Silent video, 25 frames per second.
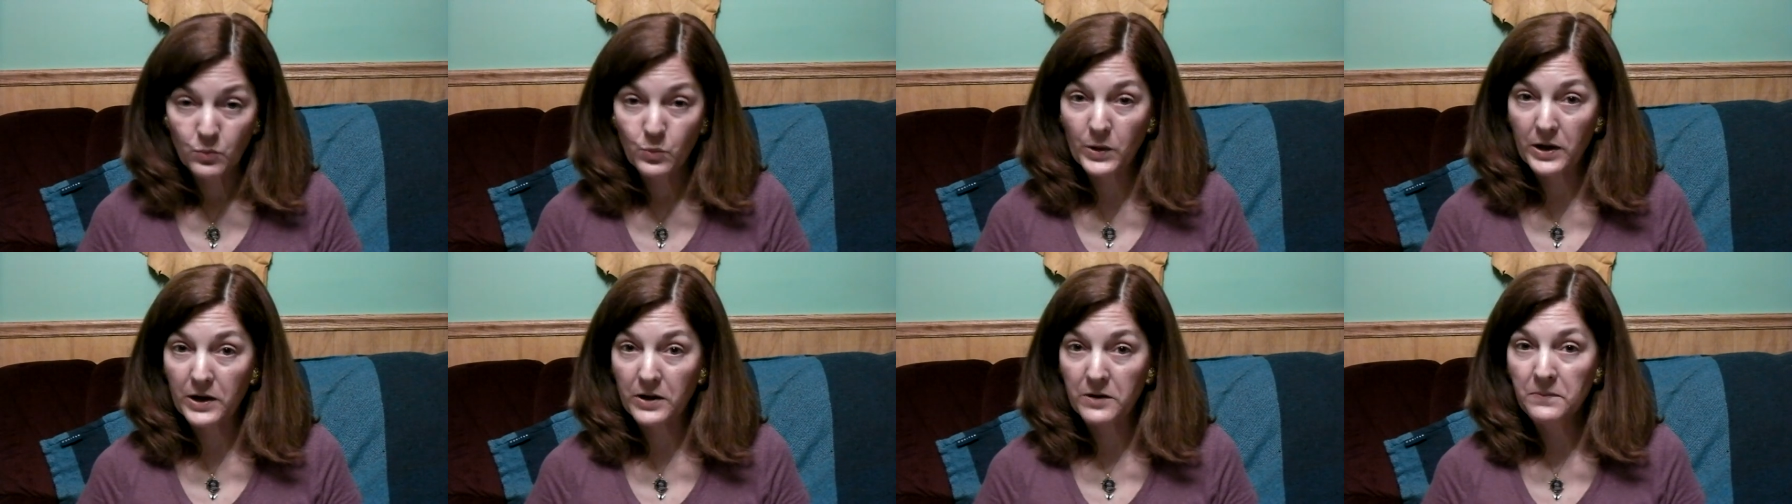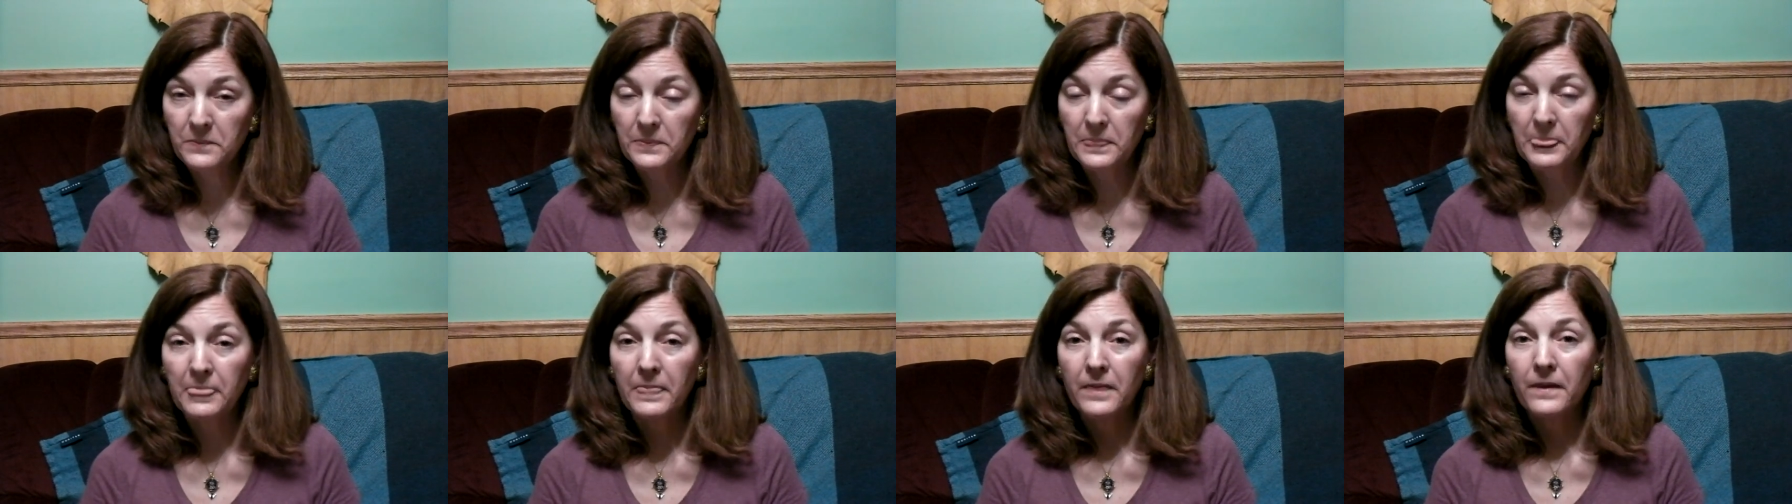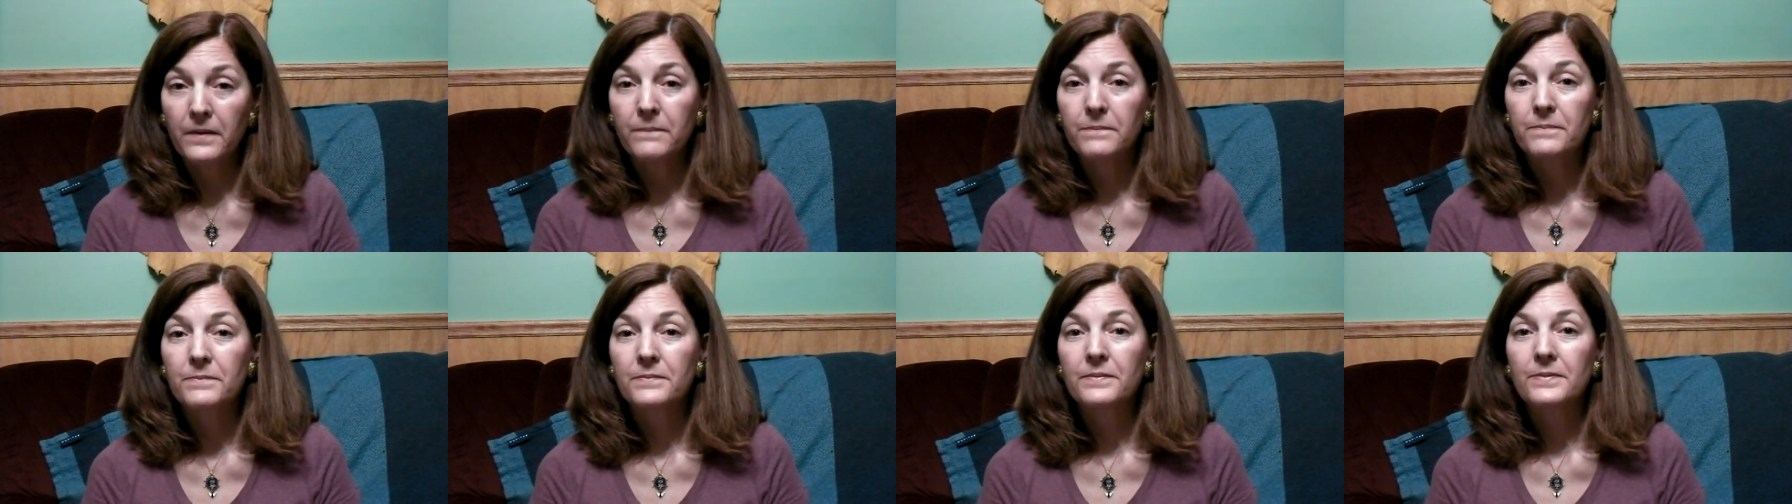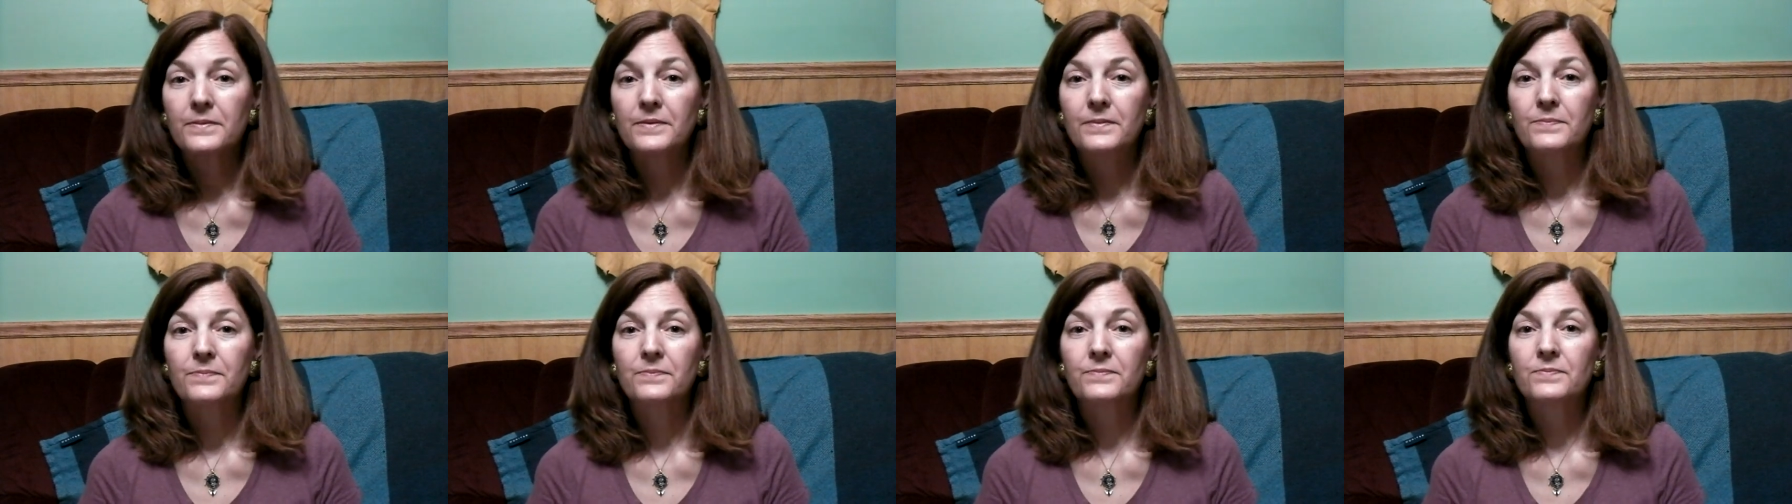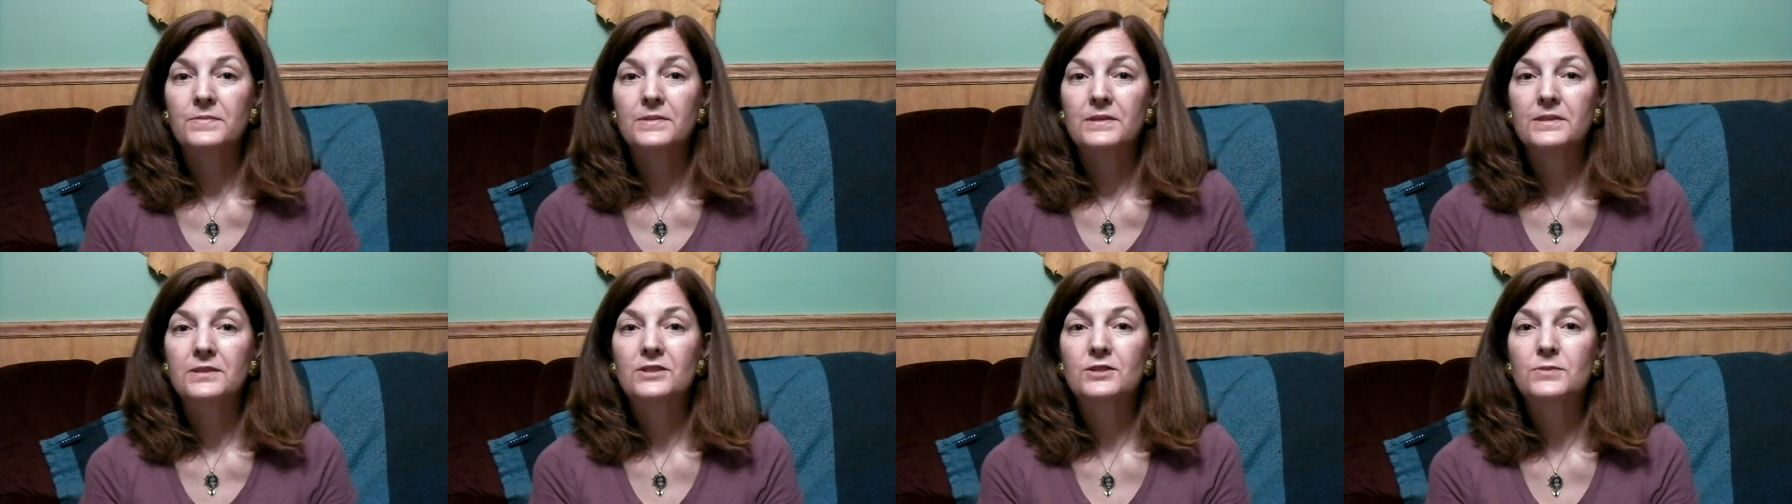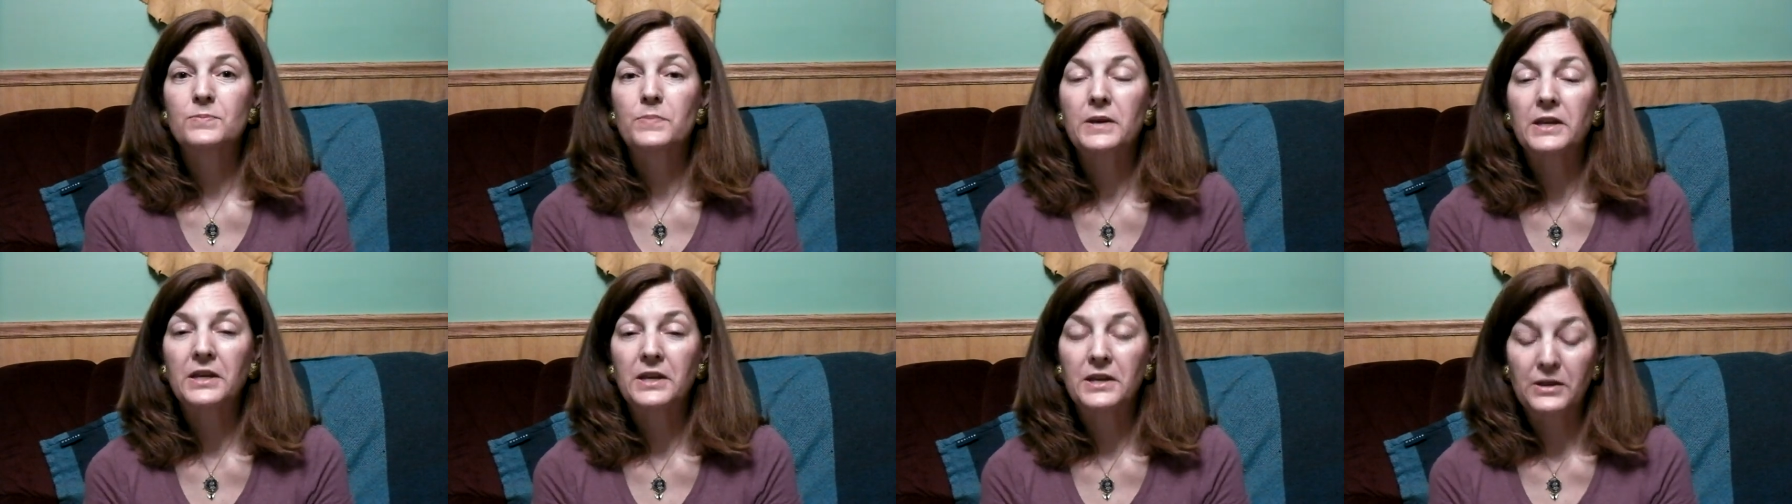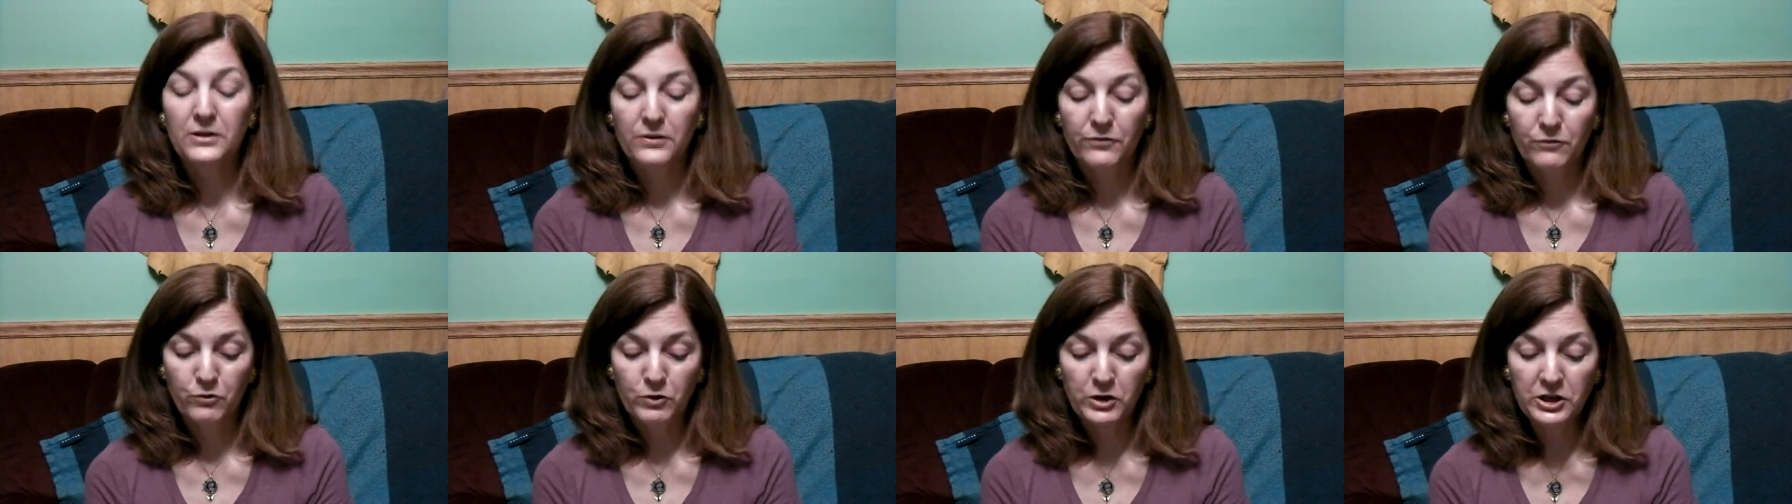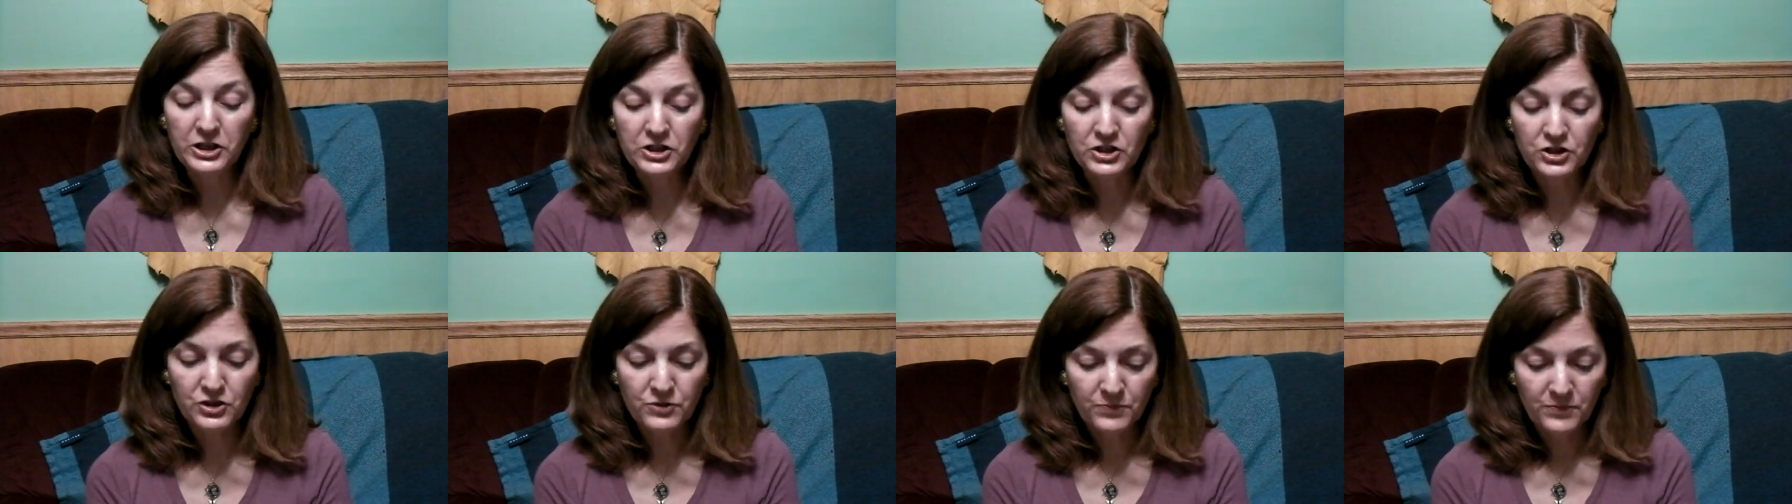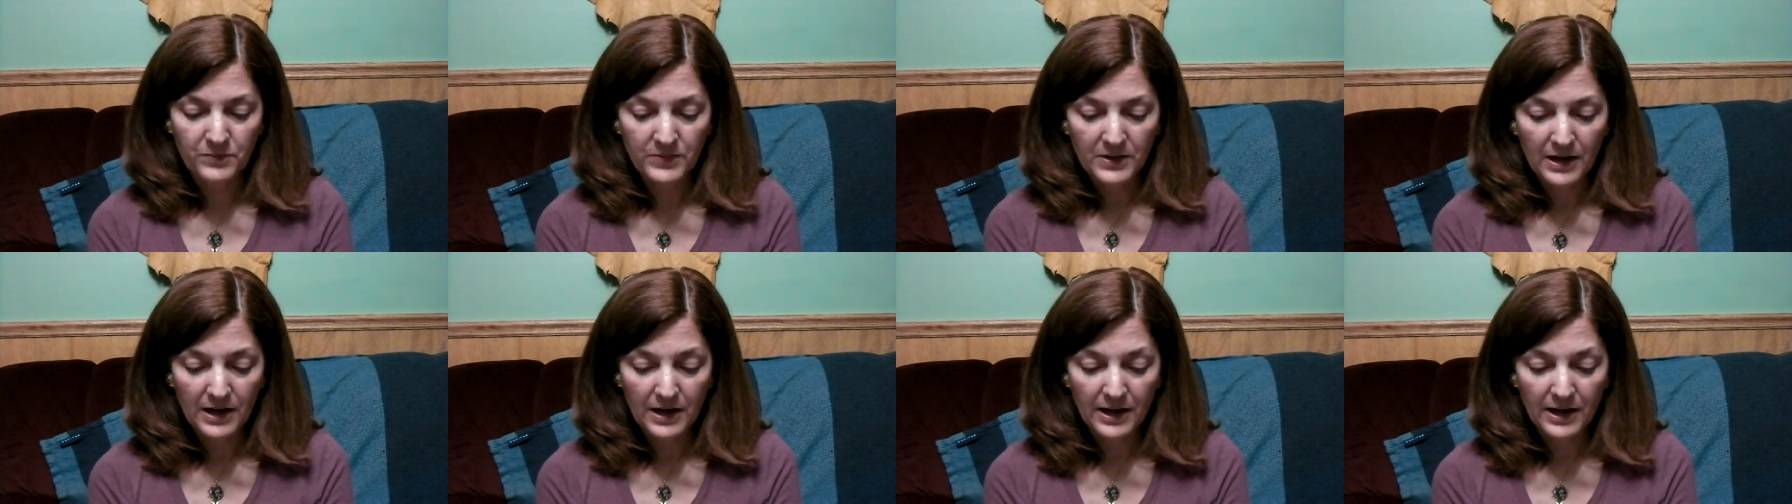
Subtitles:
Well, speaking of which,